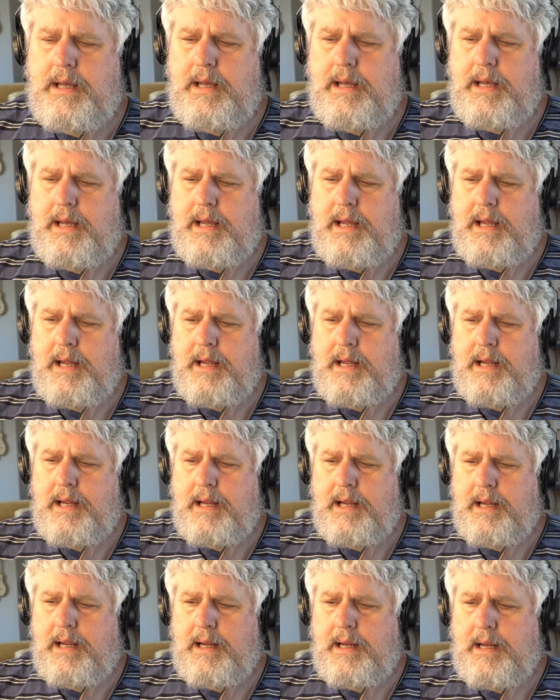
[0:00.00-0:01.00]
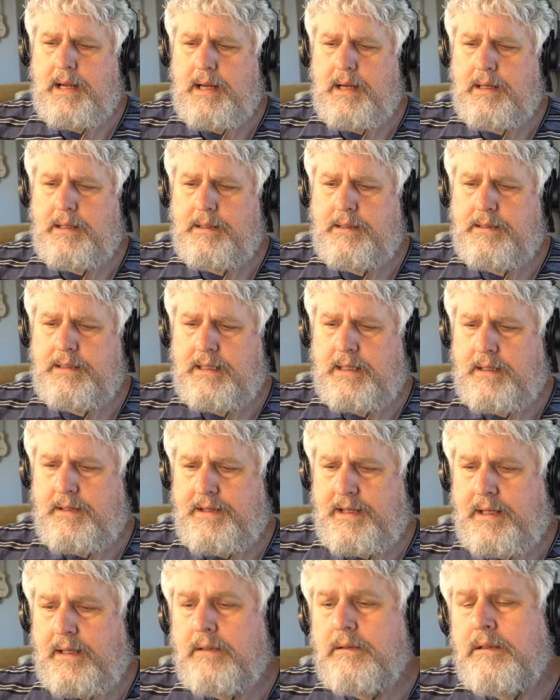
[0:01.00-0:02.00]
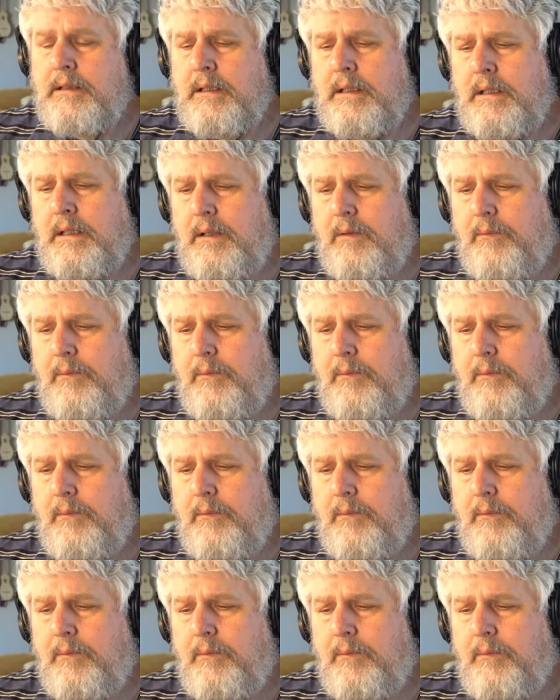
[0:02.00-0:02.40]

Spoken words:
And then